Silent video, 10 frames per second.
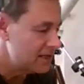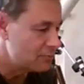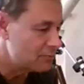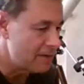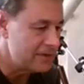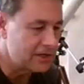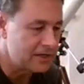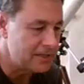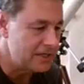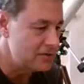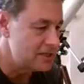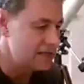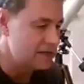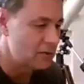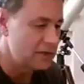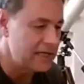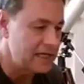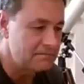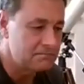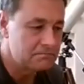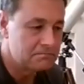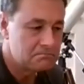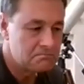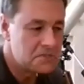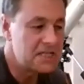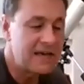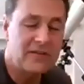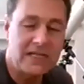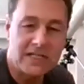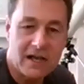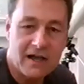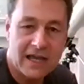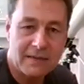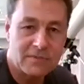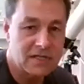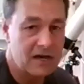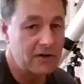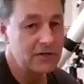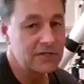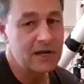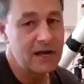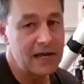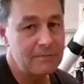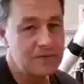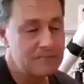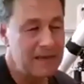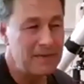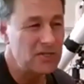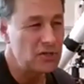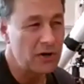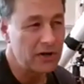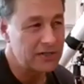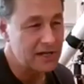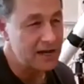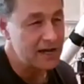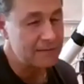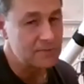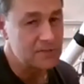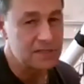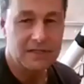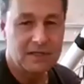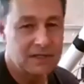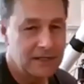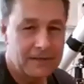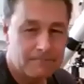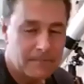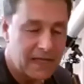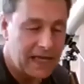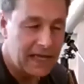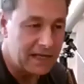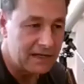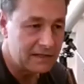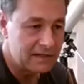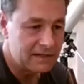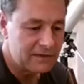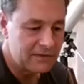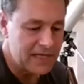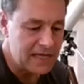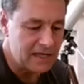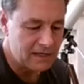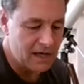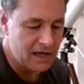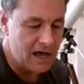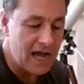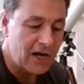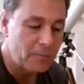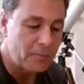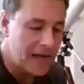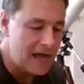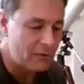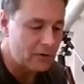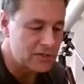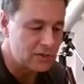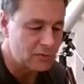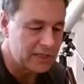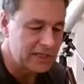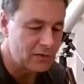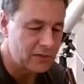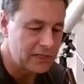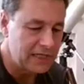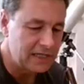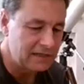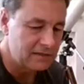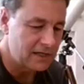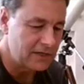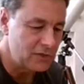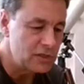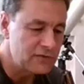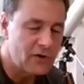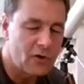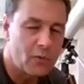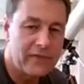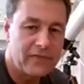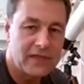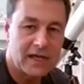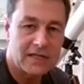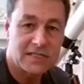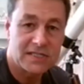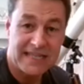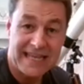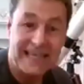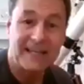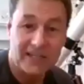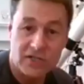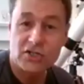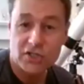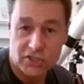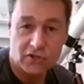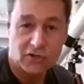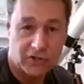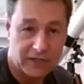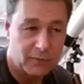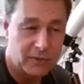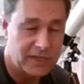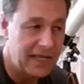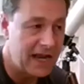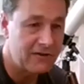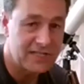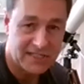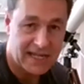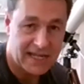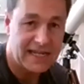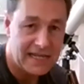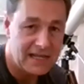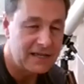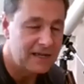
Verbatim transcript: you're probably going to be using only 70 times, 100 times, maybe 200 times. And the higher powers are really only uh, useful when the seeing conditions are good, when the air is steady